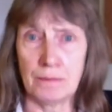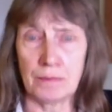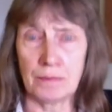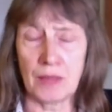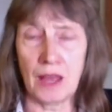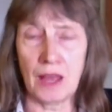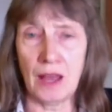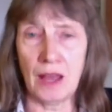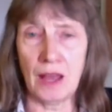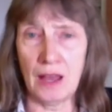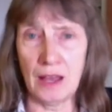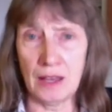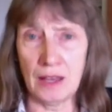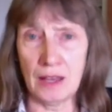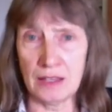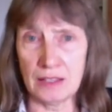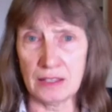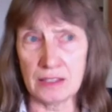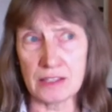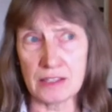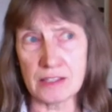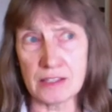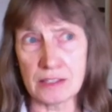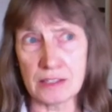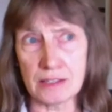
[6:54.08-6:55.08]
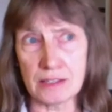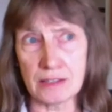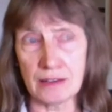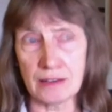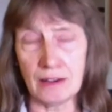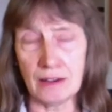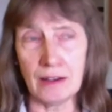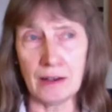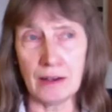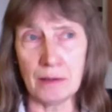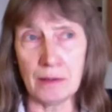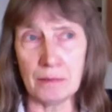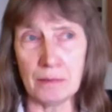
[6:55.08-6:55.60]
And
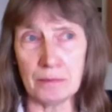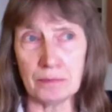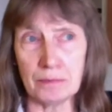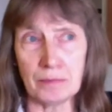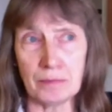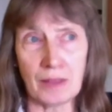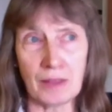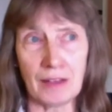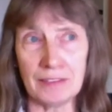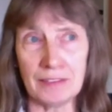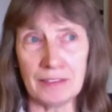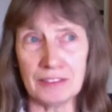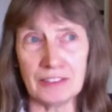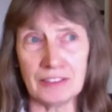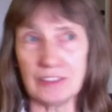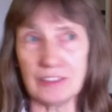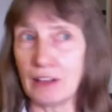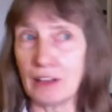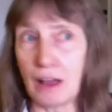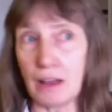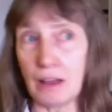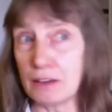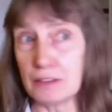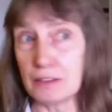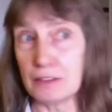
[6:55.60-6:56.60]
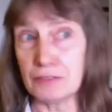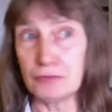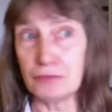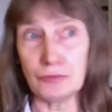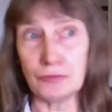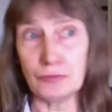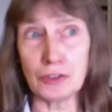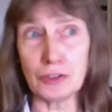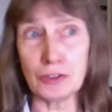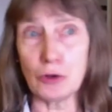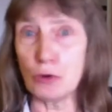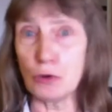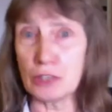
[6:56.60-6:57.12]
um, I, I,
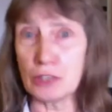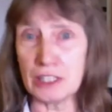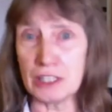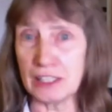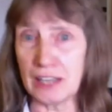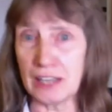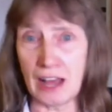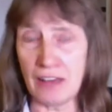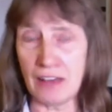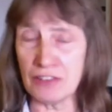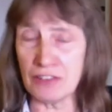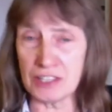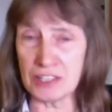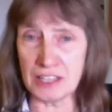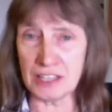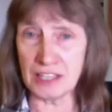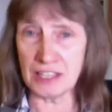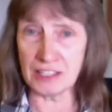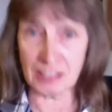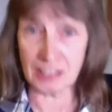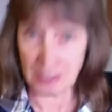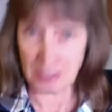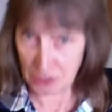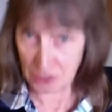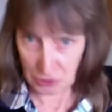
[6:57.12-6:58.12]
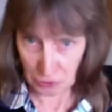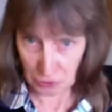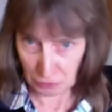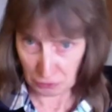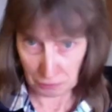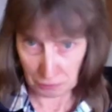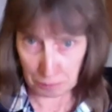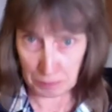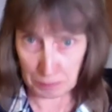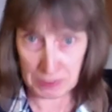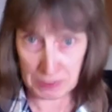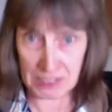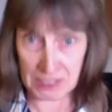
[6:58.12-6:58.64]
recorded it ever since as a sort
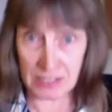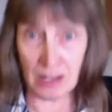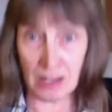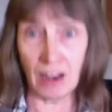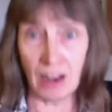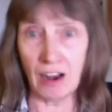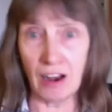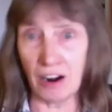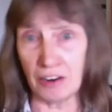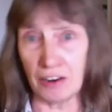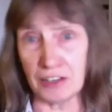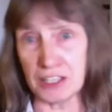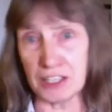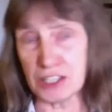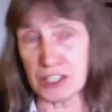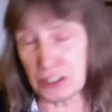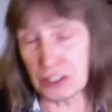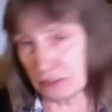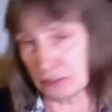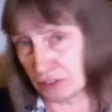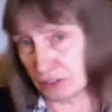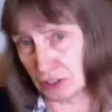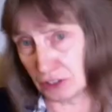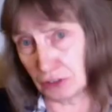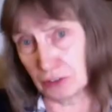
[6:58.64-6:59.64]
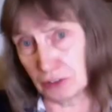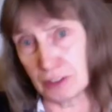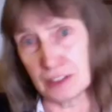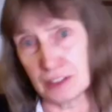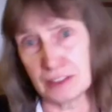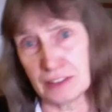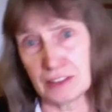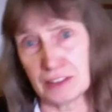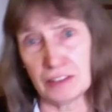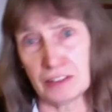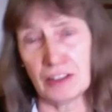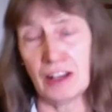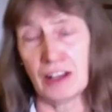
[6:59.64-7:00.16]
of bizarre interview.
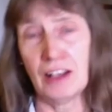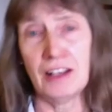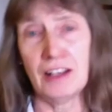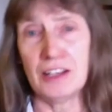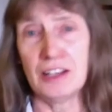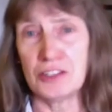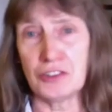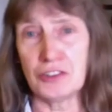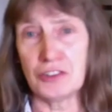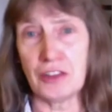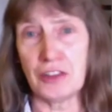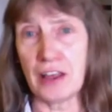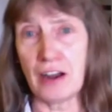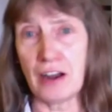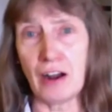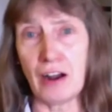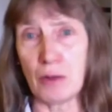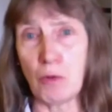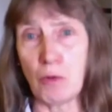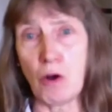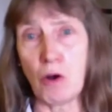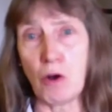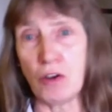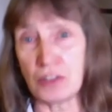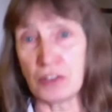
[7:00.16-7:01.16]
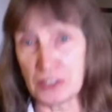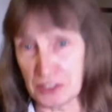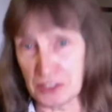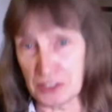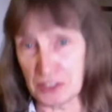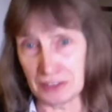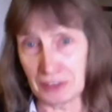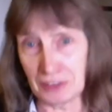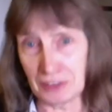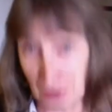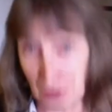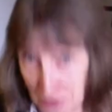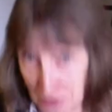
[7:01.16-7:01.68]
So there I was,
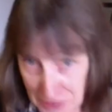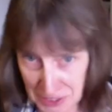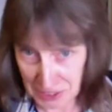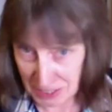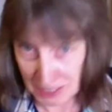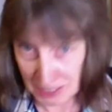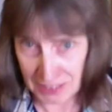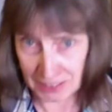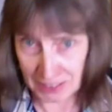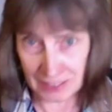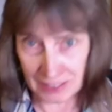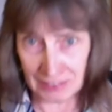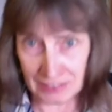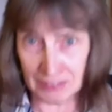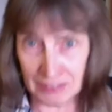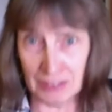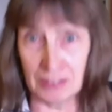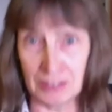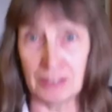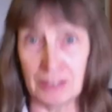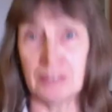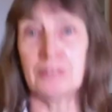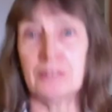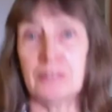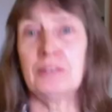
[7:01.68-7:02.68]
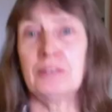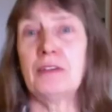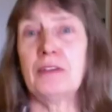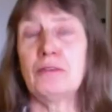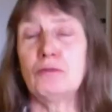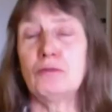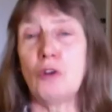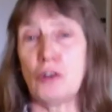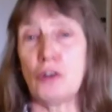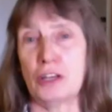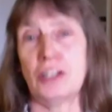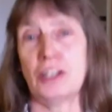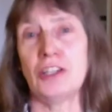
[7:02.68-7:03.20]
you know, sitting in the
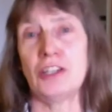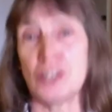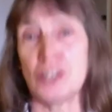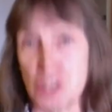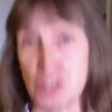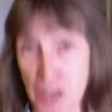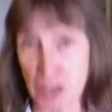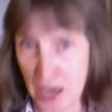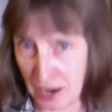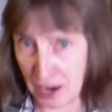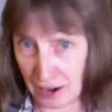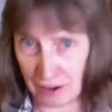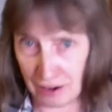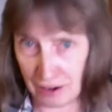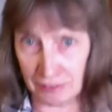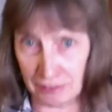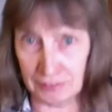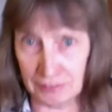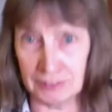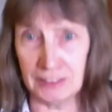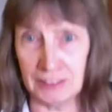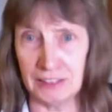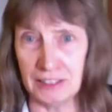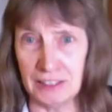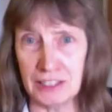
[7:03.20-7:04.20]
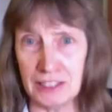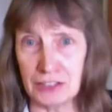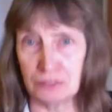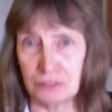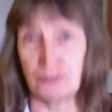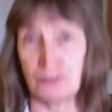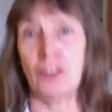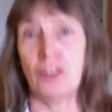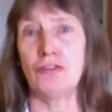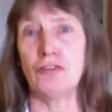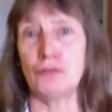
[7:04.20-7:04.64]
rocking chair in his front